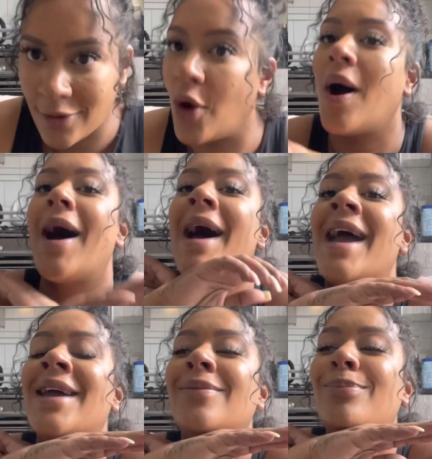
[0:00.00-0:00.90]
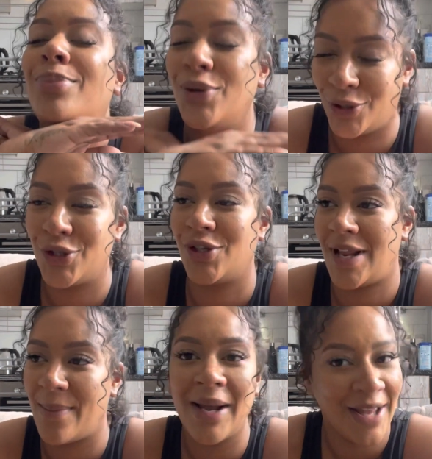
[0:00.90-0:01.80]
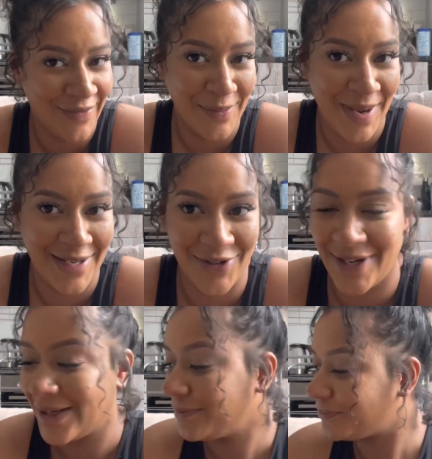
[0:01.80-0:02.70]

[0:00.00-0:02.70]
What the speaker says: No, I pushed like my life depended on it.